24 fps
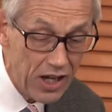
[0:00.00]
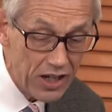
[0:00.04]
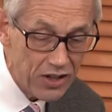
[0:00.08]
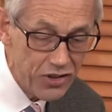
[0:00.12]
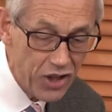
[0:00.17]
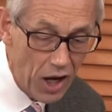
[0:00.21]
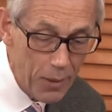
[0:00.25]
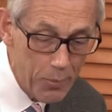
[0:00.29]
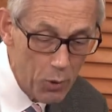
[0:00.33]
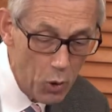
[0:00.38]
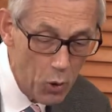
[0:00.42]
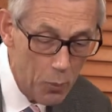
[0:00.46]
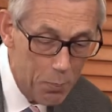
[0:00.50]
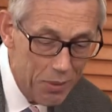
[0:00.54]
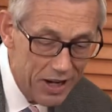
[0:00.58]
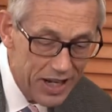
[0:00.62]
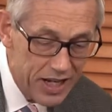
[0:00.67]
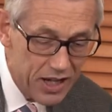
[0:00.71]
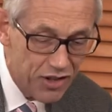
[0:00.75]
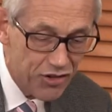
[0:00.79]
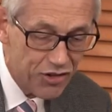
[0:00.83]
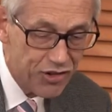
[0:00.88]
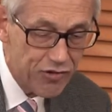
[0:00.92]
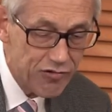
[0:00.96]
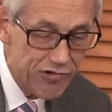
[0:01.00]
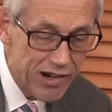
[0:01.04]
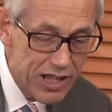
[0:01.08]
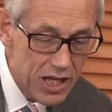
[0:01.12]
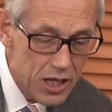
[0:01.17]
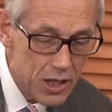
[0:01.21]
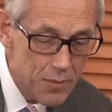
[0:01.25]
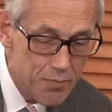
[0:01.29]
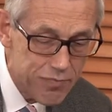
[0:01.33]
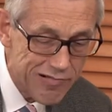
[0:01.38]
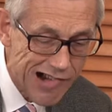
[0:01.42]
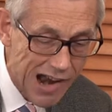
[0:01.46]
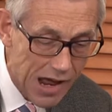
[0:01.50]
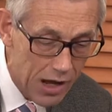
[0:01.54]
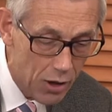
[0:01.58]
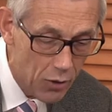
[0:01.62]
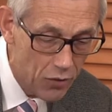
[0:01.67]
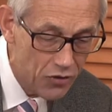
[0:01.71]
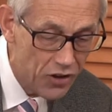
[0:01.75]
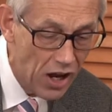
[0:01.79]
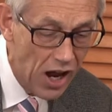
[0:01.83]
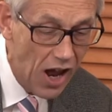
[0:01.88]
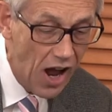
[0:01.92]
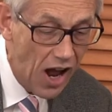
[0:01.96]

double bleached, re browned,